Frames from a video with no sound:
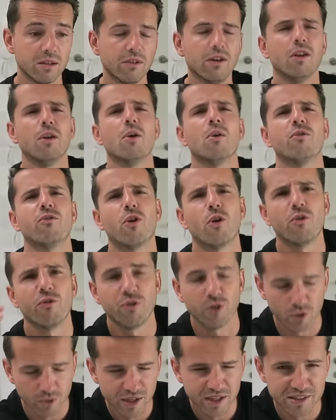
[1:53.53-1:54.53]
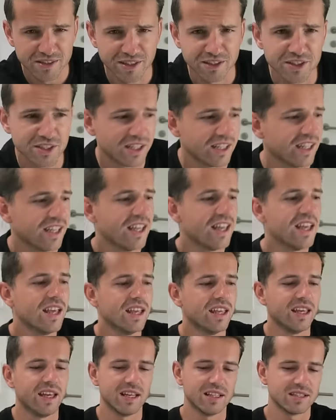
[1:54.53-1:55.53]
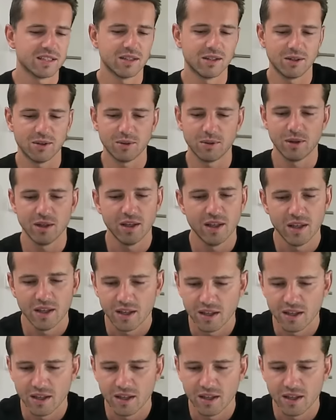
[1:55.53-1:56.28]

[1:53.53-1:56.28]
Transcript: Well, for a few days actually. Yeah, so